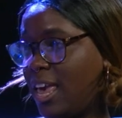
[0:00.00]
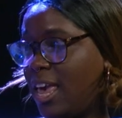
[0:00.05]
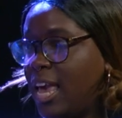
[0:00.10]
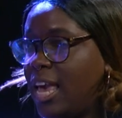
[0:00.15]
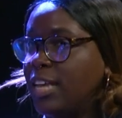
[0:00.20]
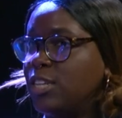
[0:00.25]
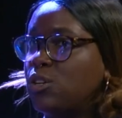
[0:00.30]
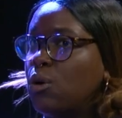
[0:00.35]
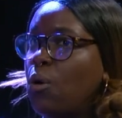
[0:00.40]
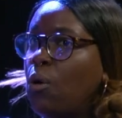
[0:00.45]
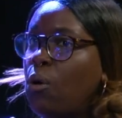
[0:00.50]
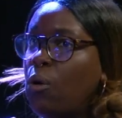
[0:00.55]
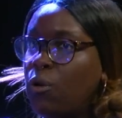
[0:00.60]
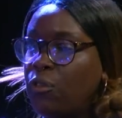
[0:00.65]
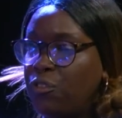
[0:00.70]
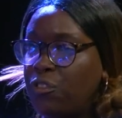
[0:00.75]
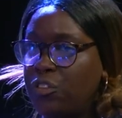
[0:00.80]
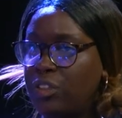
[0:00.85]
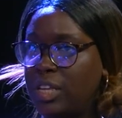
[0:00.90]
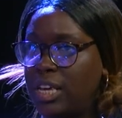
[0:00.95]
And
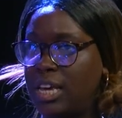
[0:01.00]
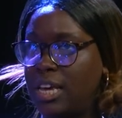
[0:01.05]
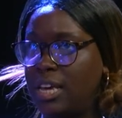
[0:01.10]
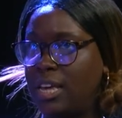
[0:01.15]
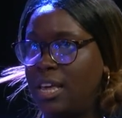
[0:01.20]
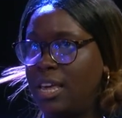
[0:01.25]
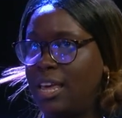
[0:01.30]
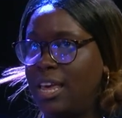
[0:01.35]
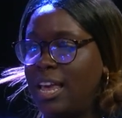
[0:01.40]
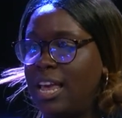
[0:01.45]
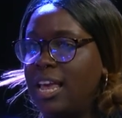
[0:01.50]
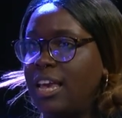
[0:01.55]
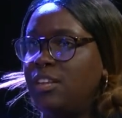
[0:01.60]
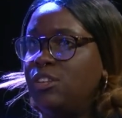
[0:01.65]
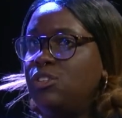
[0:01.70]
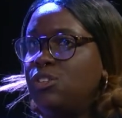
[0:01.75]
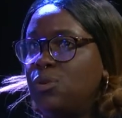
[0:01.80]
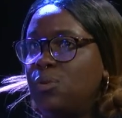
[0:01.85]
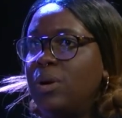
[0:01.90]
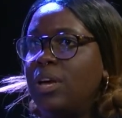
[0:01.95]
hopefully
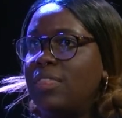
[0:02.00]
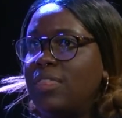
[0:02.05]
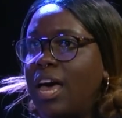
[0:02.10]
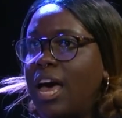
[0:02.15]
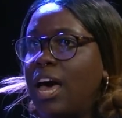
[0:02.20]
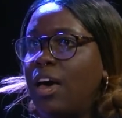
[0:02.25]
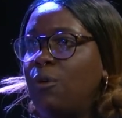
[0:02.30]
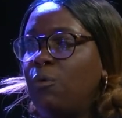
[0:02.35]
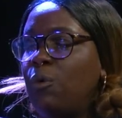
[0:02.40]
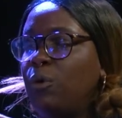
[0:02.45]
in doing that,